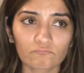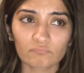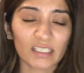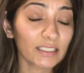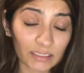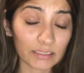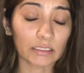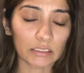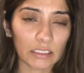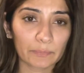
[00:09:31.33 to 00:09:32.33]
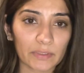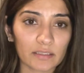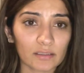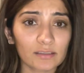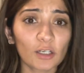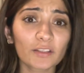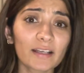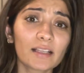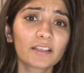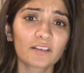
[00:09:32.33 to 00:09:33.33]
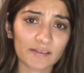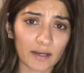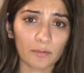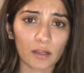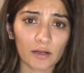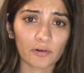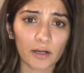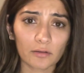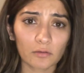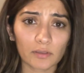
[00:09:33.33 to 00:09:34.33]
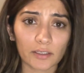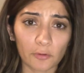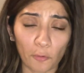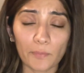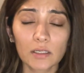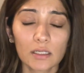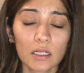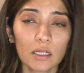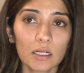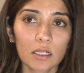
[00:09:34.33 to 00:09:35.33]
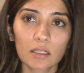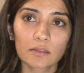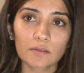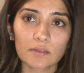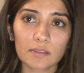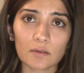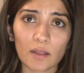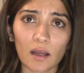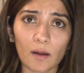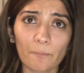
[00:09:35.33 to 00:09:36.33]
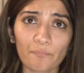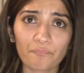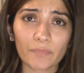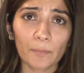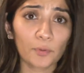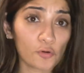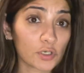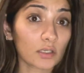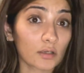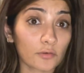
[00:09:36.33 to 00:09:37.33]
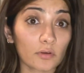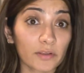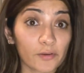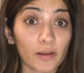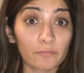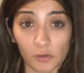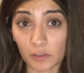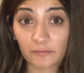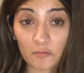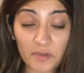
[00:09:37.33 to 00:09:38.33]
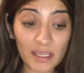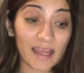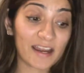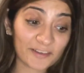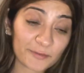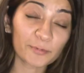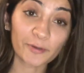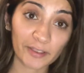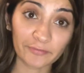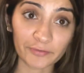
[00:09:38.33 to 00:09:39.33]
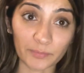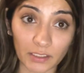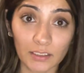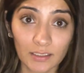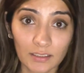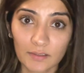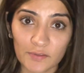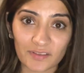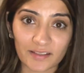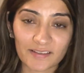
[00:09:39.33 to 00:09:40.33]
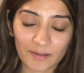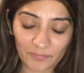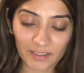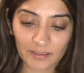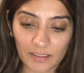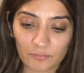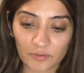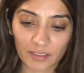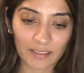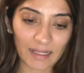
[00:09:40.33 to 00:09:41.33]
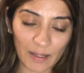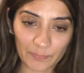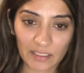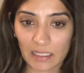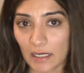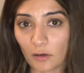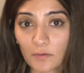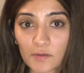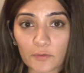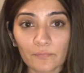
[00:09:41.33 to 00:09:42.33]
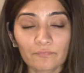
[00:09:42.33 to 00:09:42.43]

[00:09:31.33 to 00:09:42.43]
anything like, but on the healthier side. I tried to cook at home. So yeah, portion control really worked for me and is working for me. So that's something that I'm really happy. And also